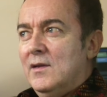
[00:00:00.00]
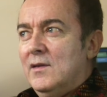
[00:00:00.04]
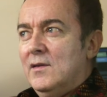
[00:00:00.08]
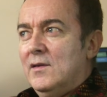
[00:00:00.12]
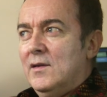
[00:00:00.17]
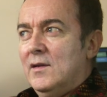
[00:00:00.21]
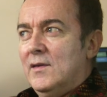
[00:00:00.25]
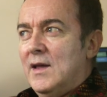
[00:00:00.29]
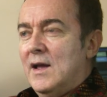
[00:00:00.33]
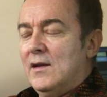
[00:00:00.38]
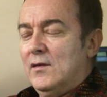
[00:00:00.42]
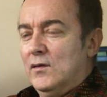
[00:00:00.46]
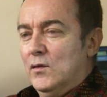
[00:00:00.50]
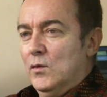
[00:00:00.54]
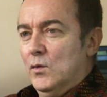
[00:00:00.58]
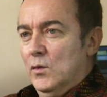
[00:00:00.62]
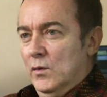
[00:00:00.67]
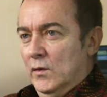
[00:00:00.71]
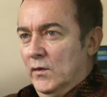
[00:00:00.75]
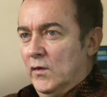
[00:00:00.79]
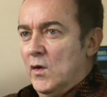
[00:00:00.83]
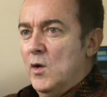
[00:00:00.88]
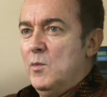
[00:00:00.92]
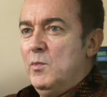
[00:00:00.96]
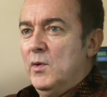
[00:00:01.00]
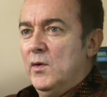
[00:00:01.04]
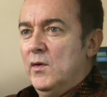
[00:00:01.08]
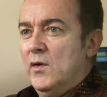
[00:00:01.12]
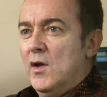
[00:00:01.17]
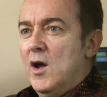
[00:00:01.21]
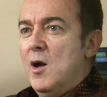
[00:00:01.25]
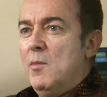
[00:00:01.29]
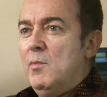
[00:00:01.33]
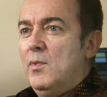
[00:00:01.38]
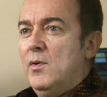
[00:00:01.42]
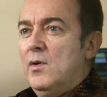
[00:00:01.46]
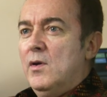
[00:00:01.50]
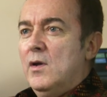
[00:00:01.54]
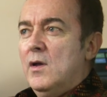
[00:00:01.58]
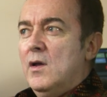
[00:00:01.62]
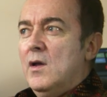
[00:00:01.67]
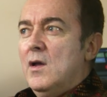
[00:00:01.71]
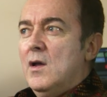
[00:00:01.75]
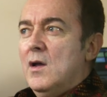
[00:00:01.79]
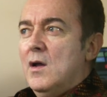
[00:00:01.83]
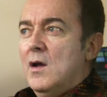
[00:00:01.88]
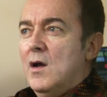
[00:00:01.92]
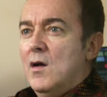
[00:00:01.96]
that that door has opened up
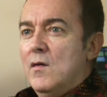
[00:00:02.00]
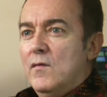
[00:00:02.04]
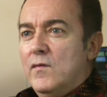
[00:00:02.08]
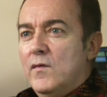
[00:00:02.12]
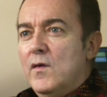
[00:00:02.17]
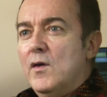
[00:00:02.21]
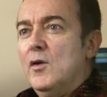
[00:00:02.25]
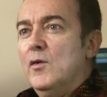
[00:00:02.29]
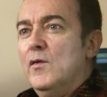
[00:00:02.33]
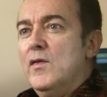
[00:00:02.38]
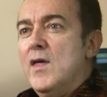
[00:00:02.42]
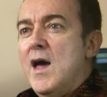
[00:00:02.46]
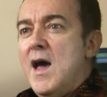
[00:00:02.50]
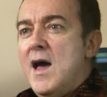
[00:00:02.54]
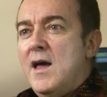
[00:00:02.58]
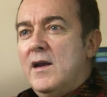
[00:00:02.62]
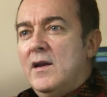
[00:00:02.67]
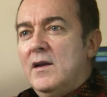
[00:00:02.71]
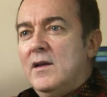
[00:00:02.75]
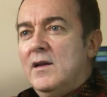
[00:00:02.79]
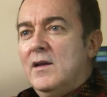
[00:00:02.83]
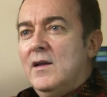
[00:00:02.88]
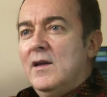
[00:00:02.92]
I'll follow that.